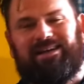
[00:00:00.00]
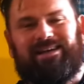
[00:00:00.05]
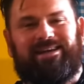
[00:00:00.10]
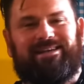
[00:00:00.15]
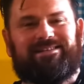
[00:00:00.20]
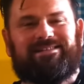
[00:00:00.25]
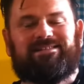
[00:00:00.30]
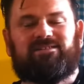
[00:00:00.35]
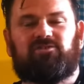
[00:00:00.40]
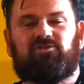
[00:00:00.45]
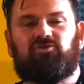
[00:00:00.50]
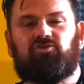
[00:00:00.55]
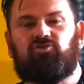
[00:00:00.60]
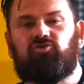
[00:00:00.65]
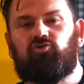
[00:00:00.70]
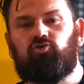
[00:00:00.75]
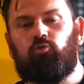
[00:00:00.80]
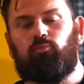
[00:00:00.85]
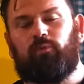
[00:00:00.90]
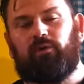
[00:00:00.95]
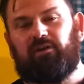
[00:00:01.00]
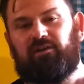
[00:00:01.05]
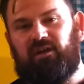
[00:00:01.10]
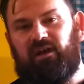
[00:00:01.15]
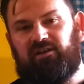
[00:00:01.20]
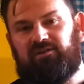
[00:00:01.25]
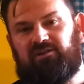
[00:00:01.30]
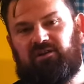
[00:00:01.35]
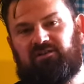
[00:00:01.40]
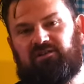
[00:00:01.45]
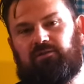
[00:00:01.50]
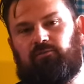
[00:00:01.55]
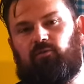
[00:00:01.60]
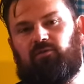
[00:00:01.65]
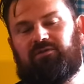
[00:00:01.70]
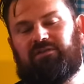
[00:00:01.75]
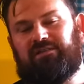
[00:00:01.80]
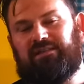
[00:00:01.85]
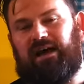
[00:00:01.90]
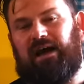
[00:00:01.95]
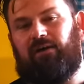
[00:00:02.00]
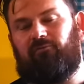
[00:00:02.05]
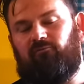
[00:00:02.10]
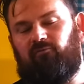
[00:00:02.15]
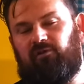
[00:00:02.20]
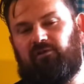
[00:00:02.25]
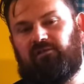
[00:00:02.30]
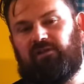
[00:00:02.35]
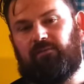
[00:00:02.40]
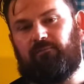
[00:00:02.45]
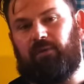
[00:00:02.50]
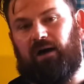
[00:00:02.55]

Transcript: isn't super digestible? It's not really